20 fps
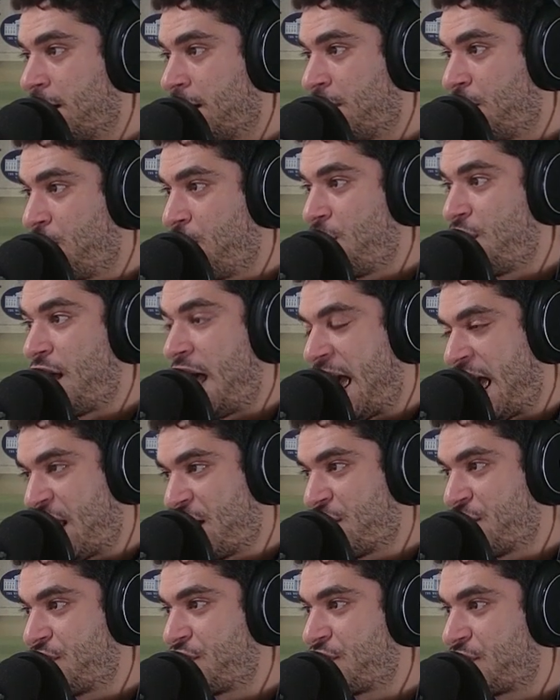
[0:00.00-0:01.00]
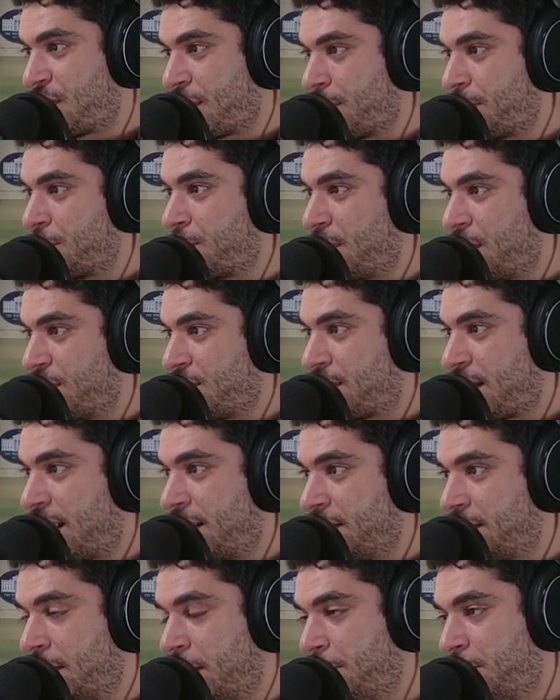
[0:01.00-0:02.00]
He has some great
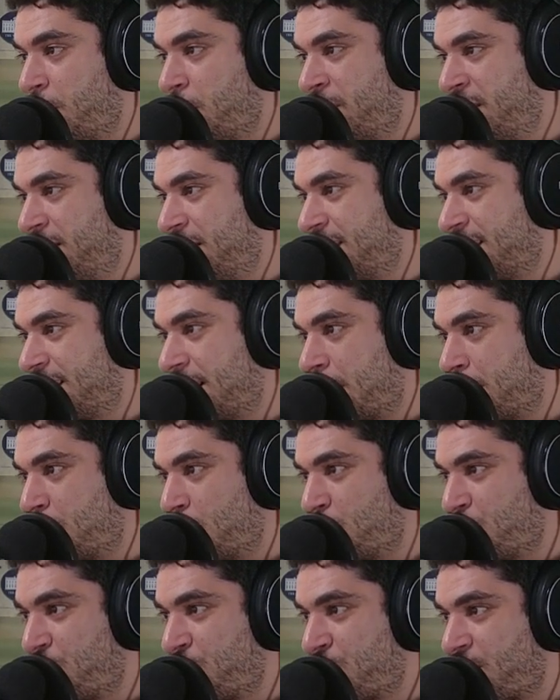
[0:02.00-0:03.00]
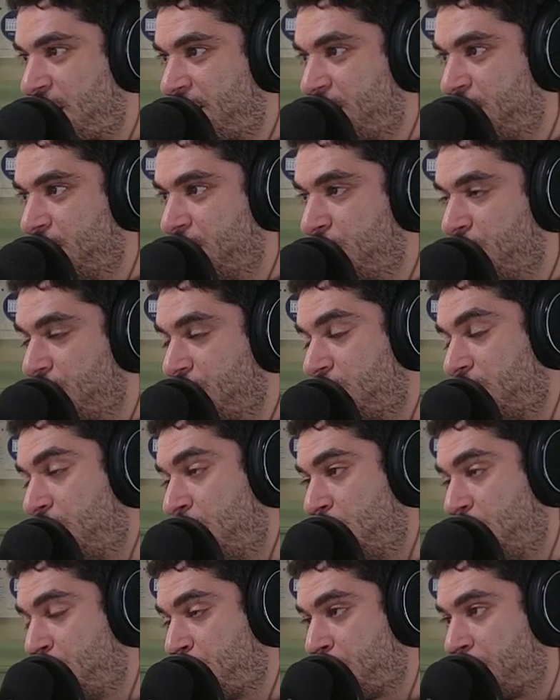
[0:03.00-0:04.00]
talent. He'll be wearing number 7
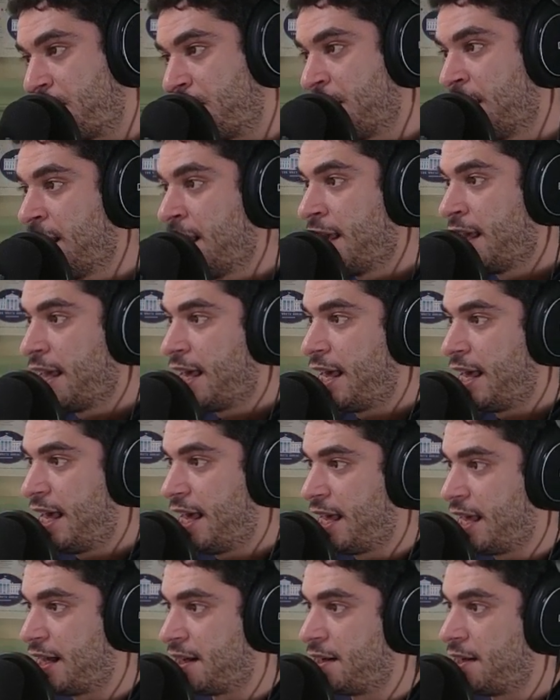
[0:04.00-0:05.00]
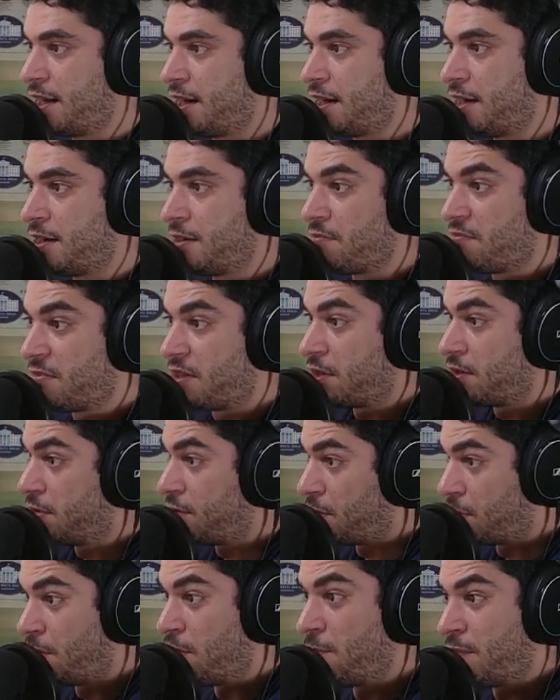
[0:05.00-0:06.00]
t-shirt, and
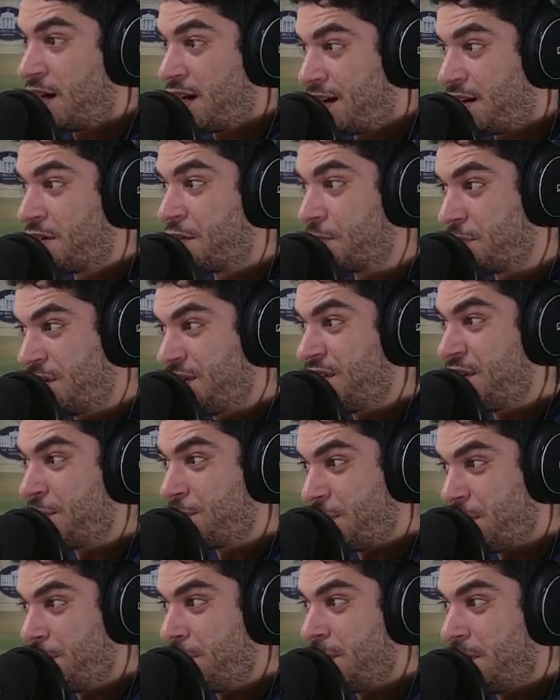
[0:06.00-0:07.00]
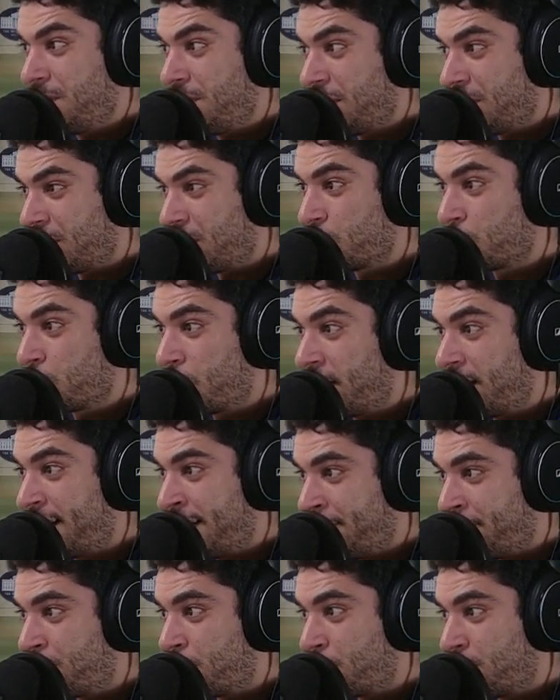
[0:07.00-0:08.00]
Roma are really rebuilding the squad,
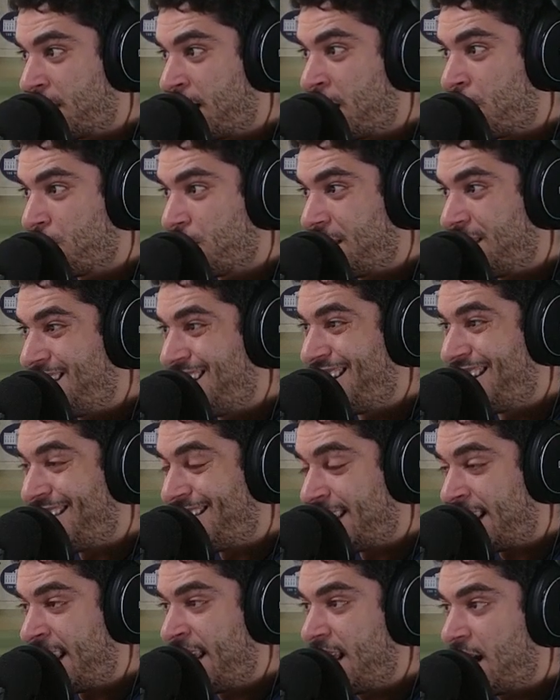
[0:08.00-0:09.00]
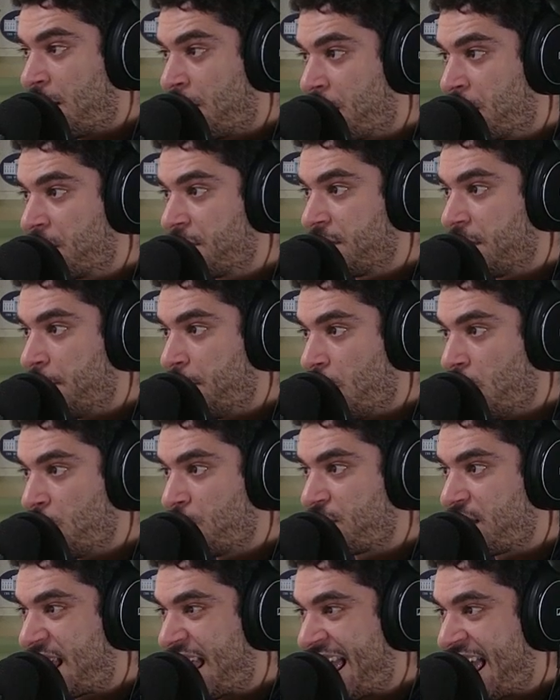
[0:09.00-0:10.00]
and for now they are the
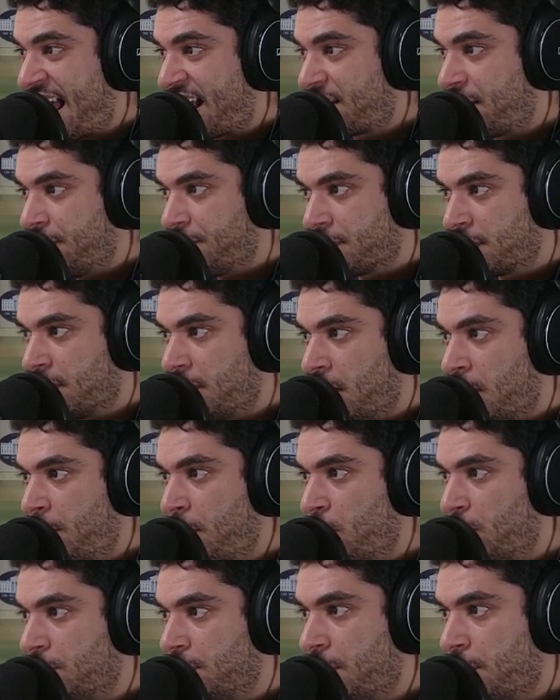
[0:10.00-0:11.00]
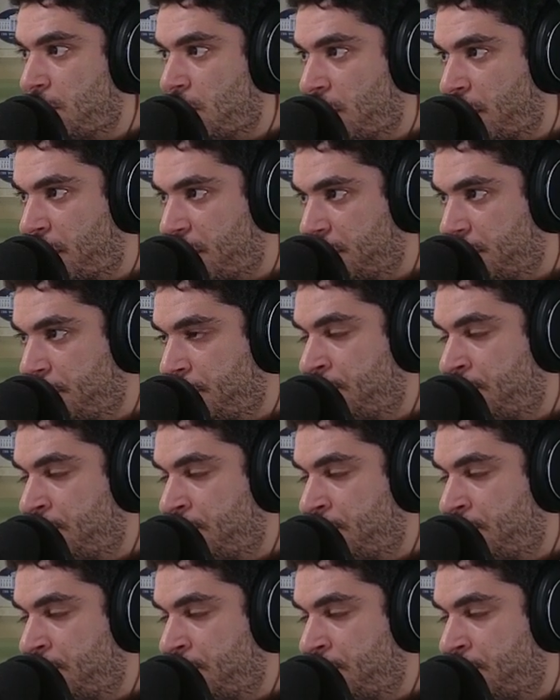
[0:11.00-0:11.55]
most active club on the market.